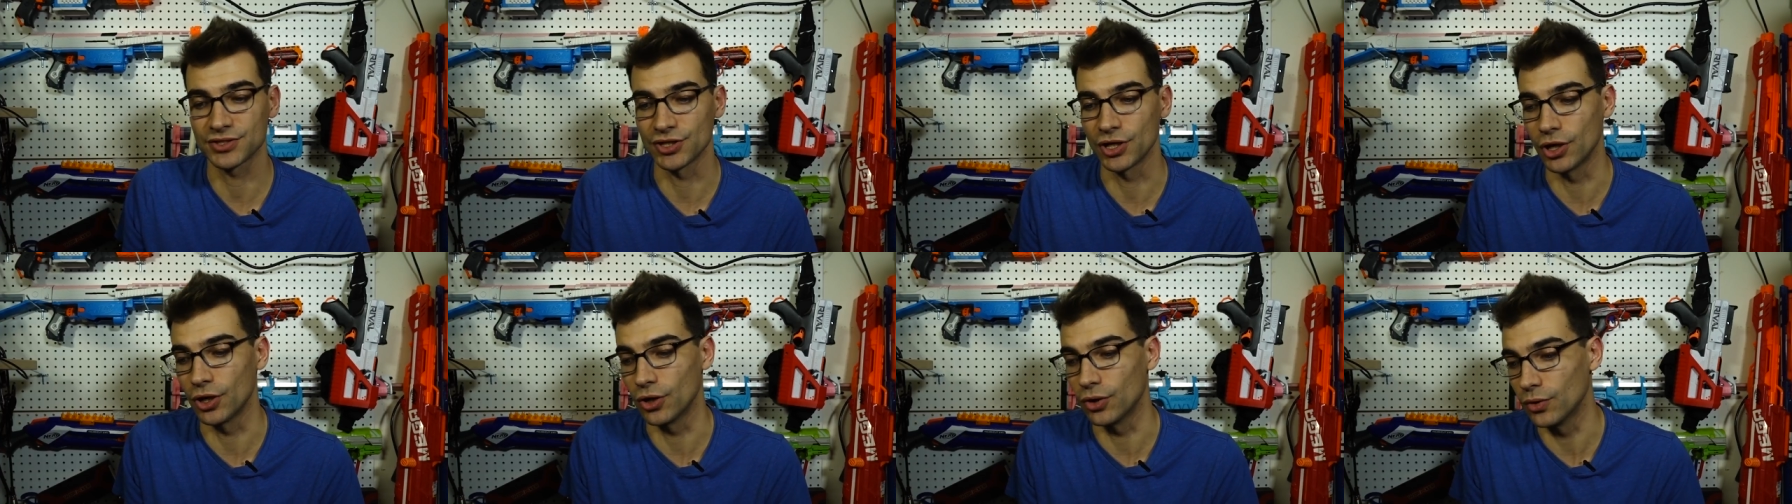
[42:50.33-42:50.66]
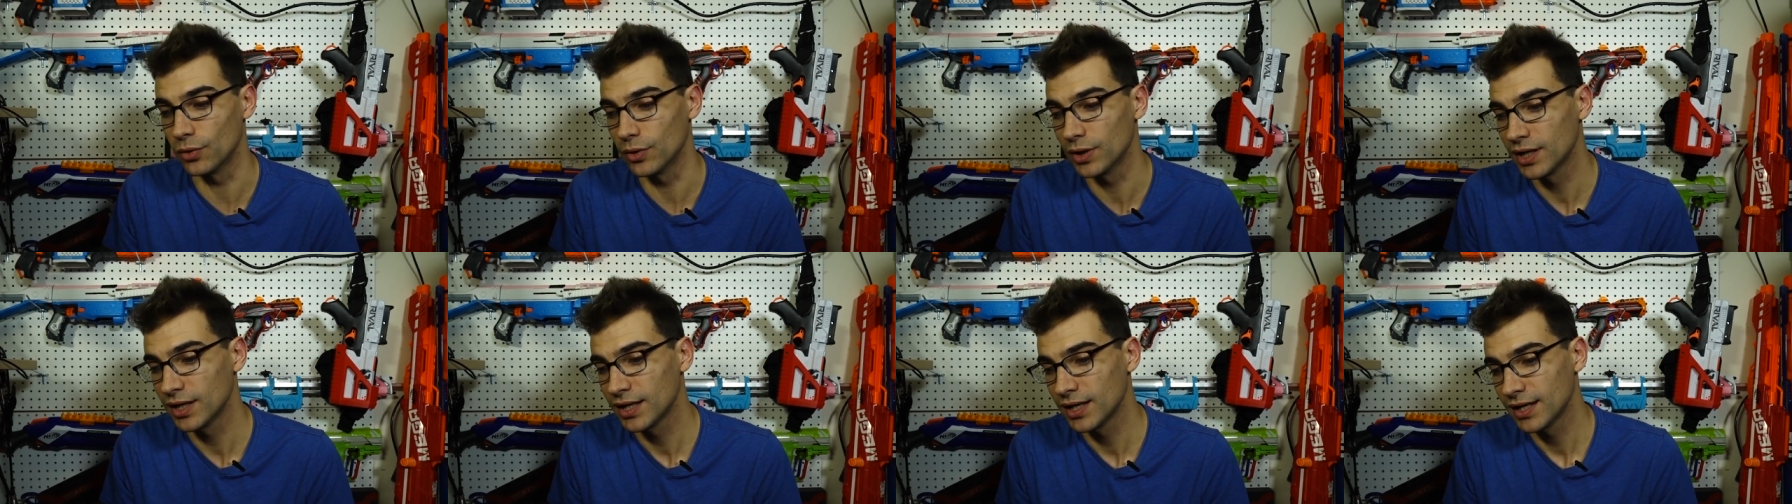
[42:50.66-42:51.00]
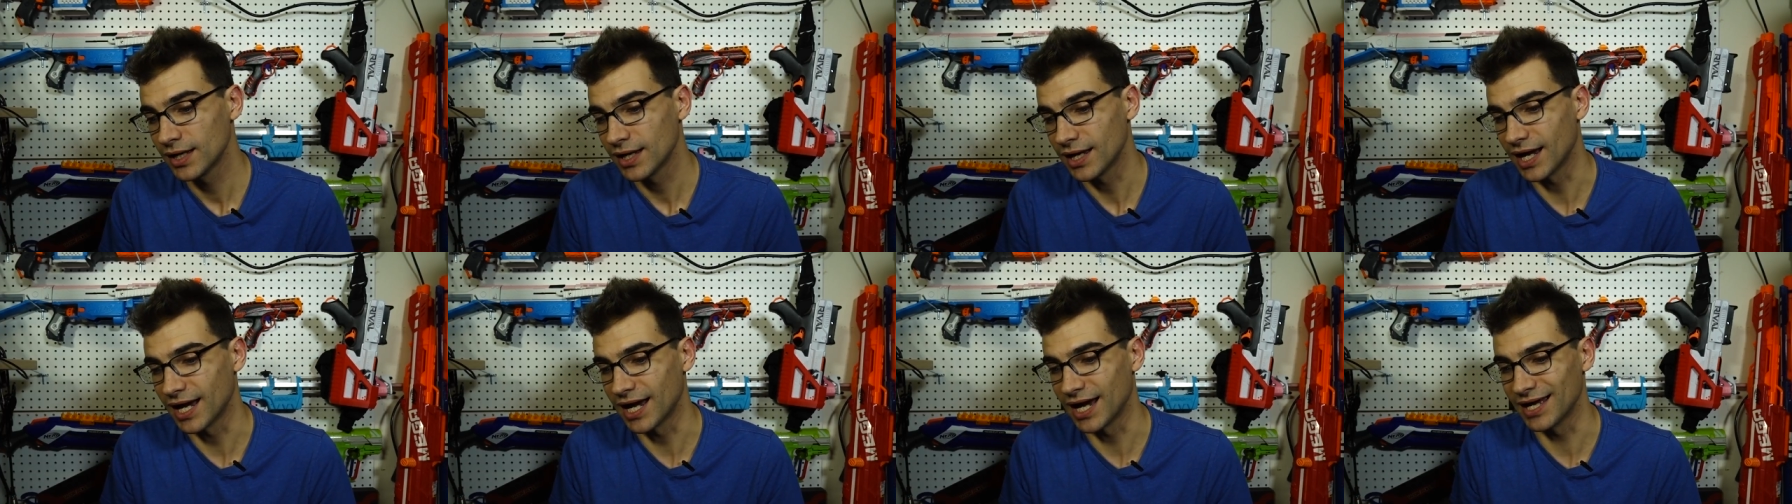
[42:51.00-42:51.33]
So
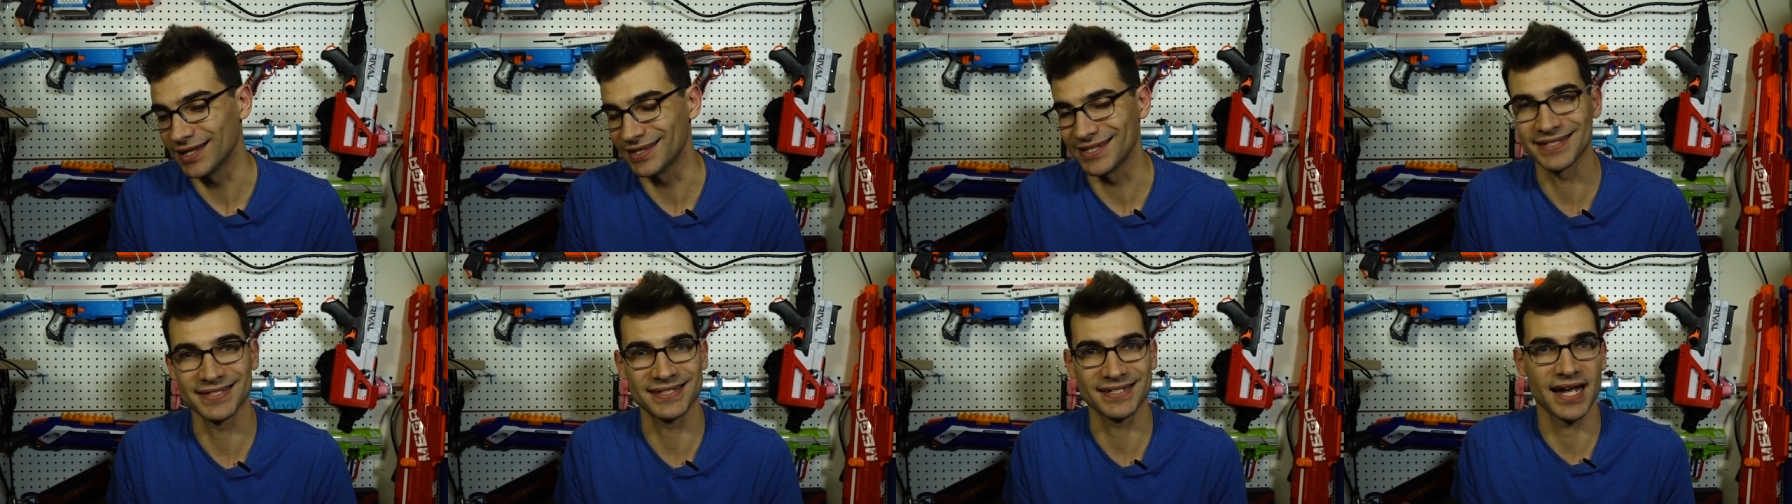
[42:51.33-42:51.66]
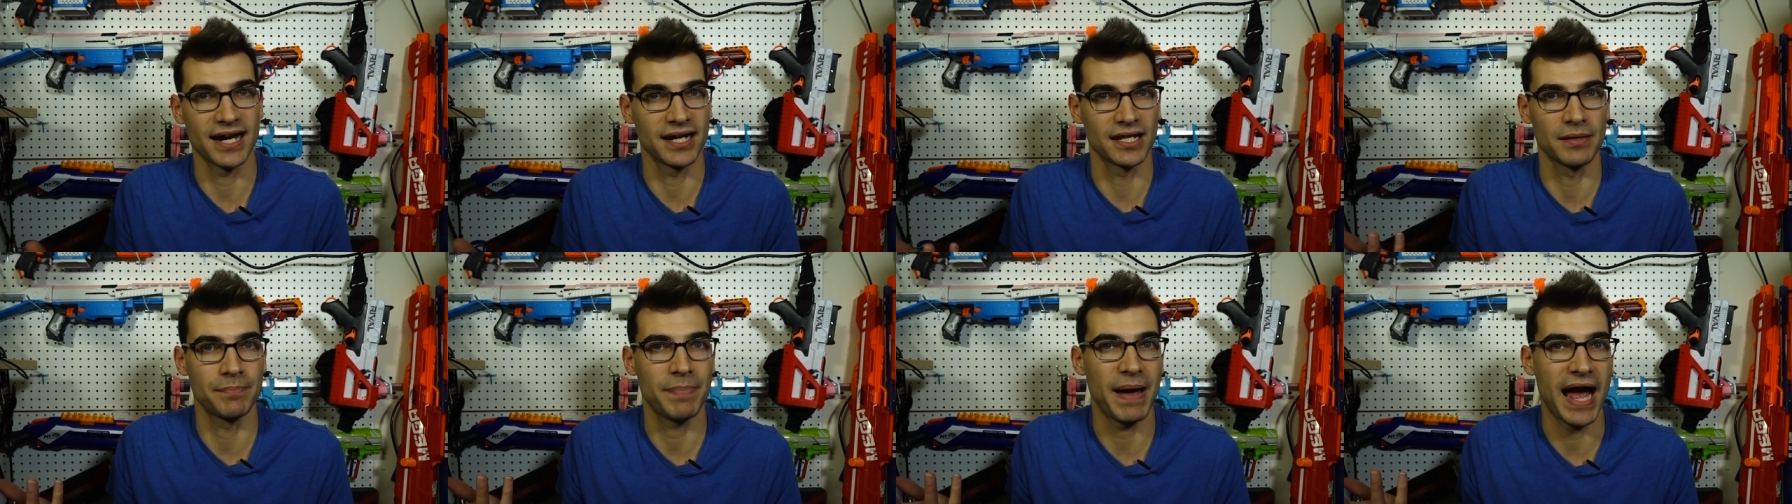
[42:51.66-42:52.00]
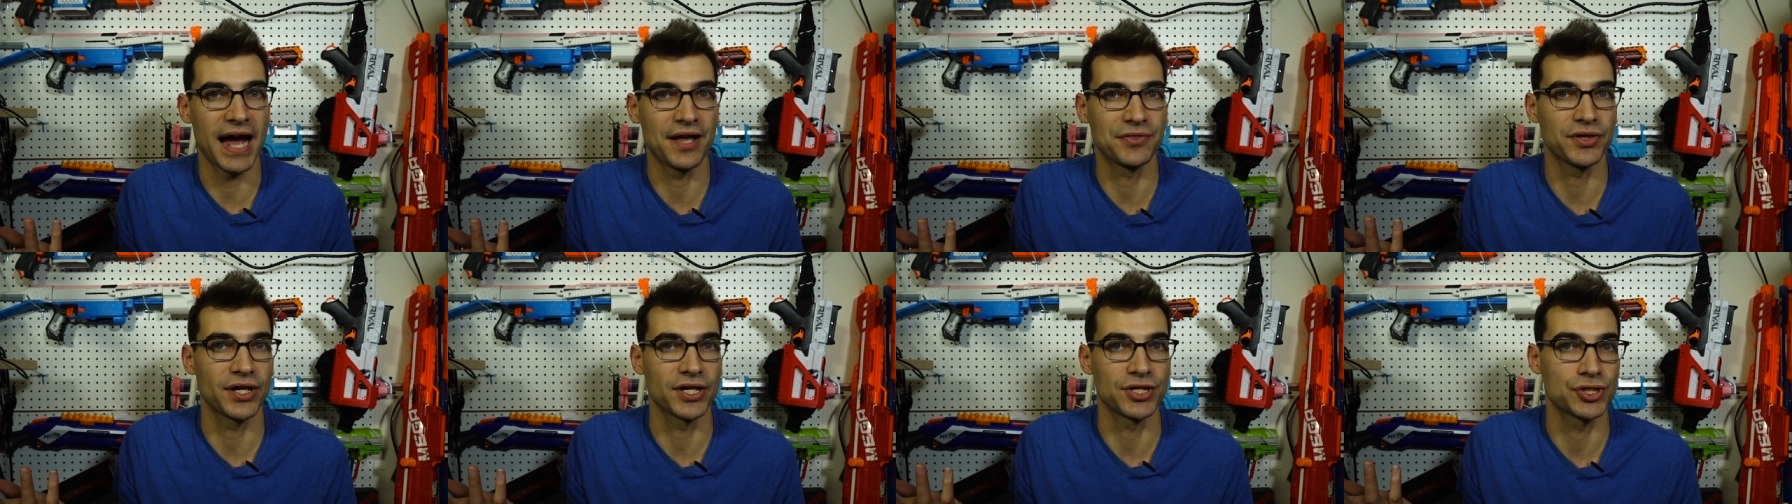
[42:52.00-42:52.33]
uh, this is kind of the
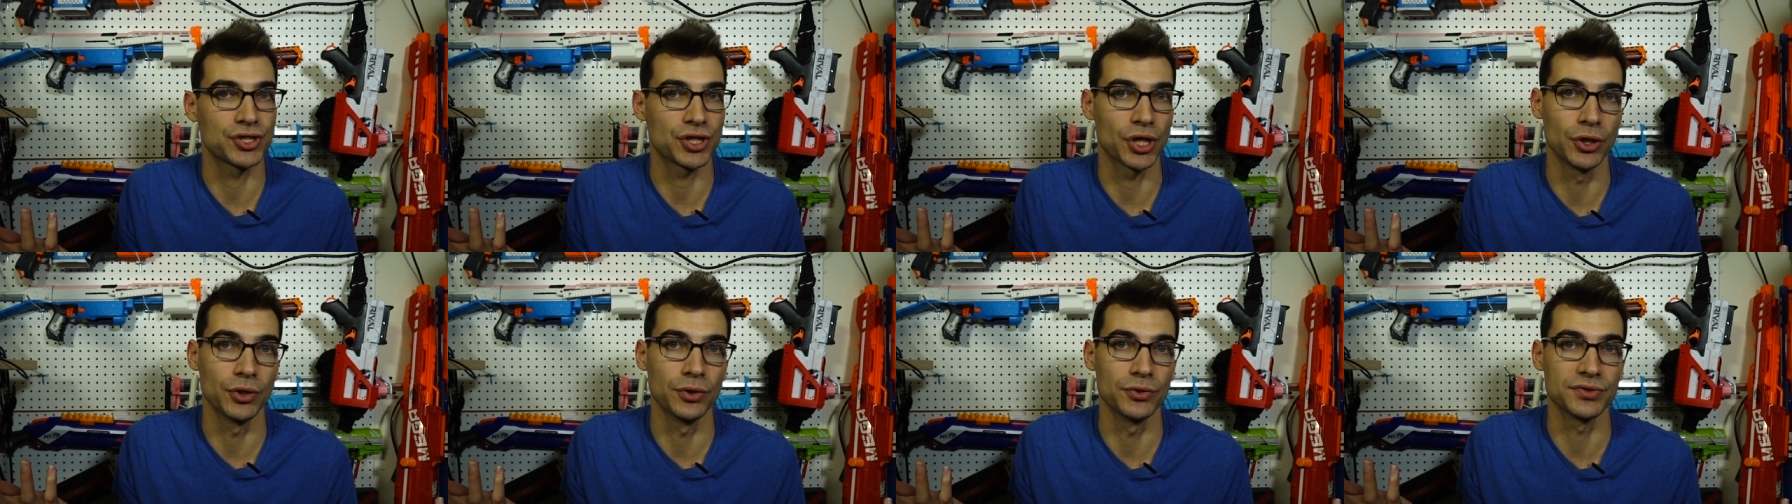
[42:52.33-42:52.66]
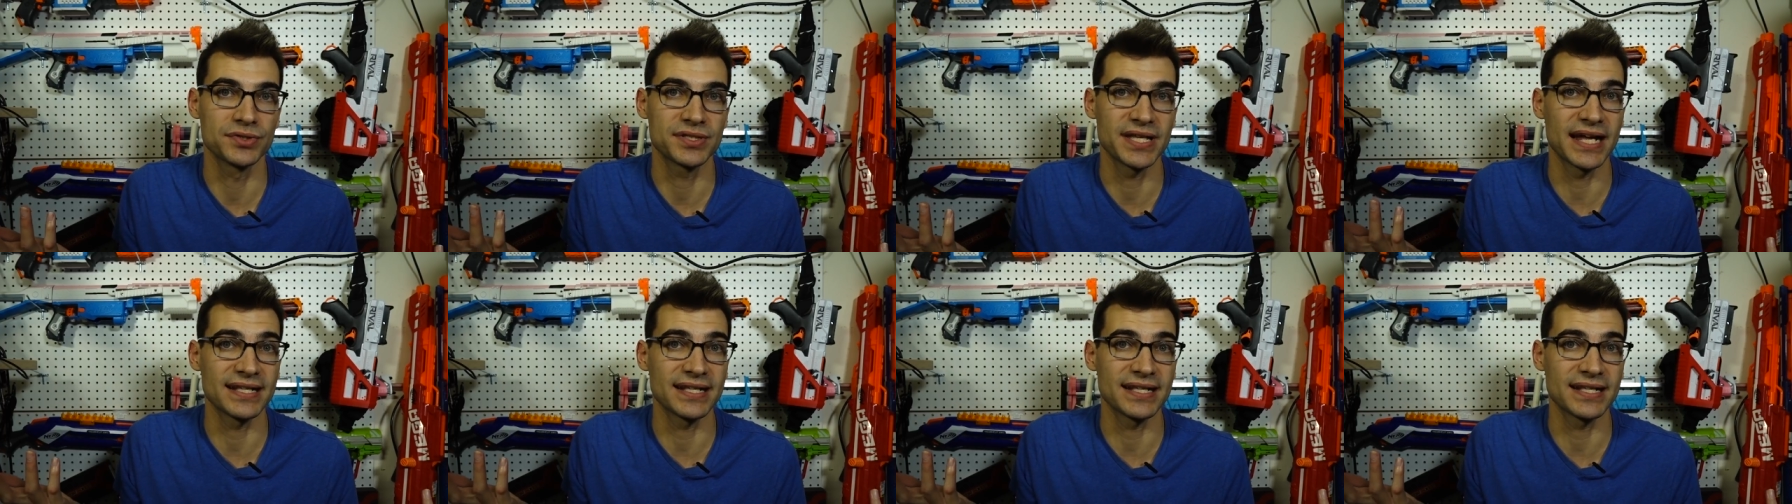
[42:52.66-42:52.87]
path I chose.